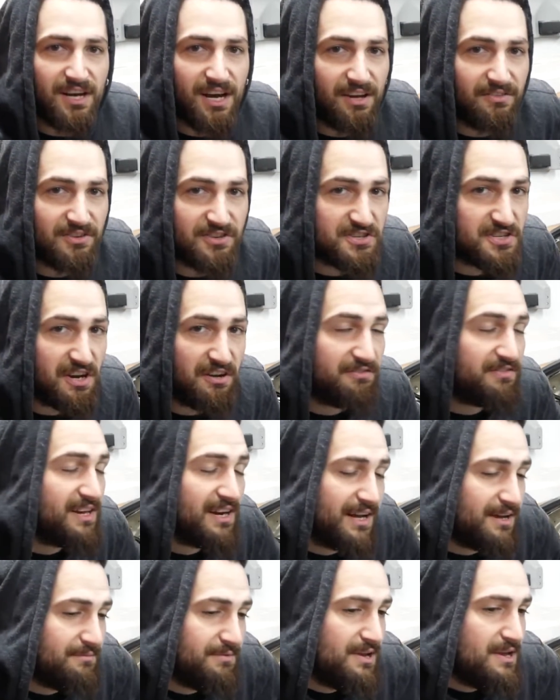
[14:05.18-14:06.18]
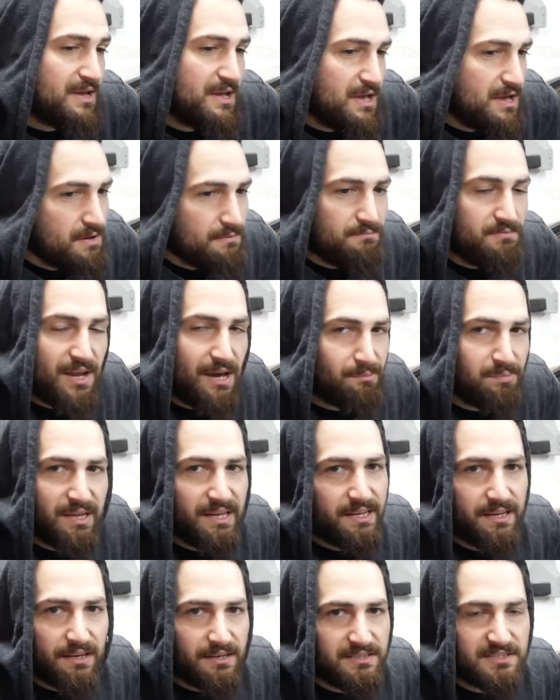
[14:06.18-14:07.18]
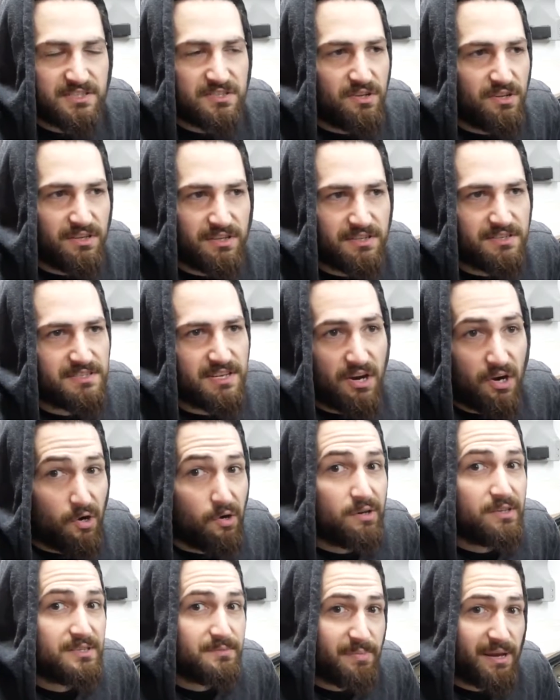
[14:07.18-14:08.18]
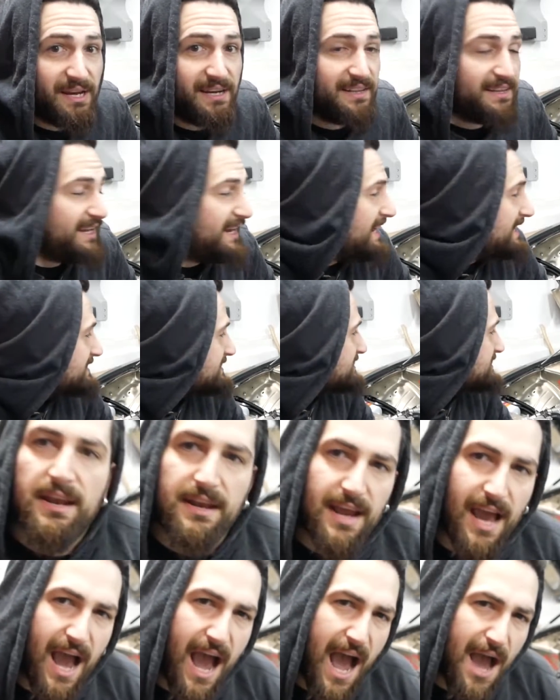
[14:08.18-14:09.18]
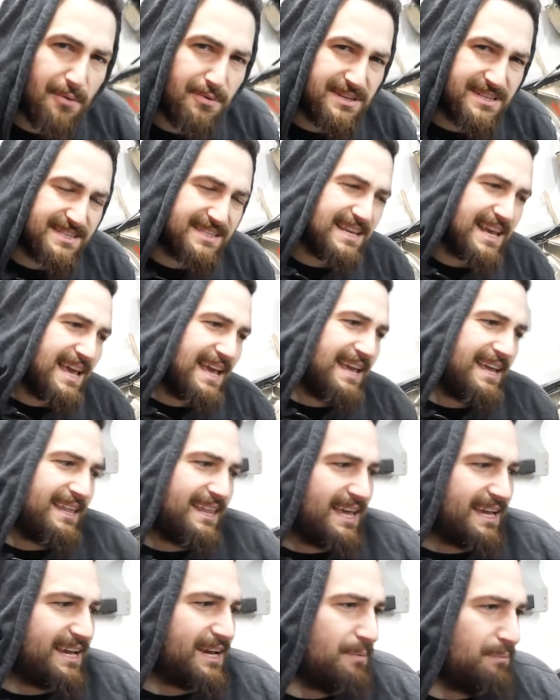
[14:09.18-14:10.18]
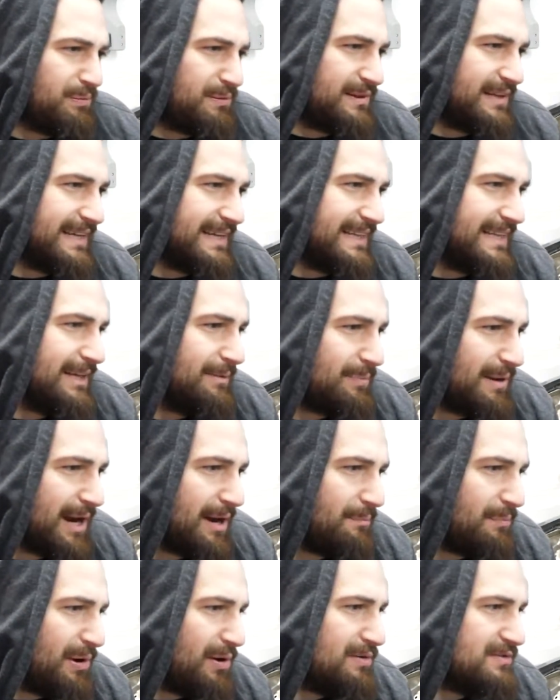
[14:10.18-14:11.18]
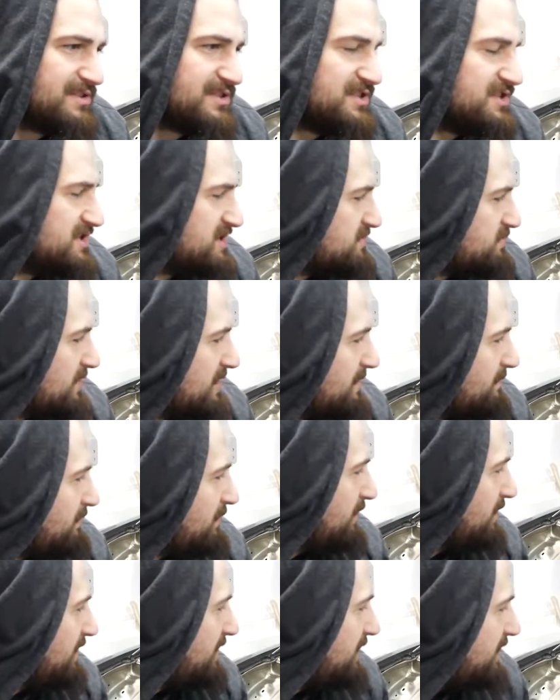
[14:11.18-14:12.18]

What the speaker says: on the shelf that I'm not planning on installing because I heard it's a pain in the ass. Now I would say, like, completely bare bones, you just want to put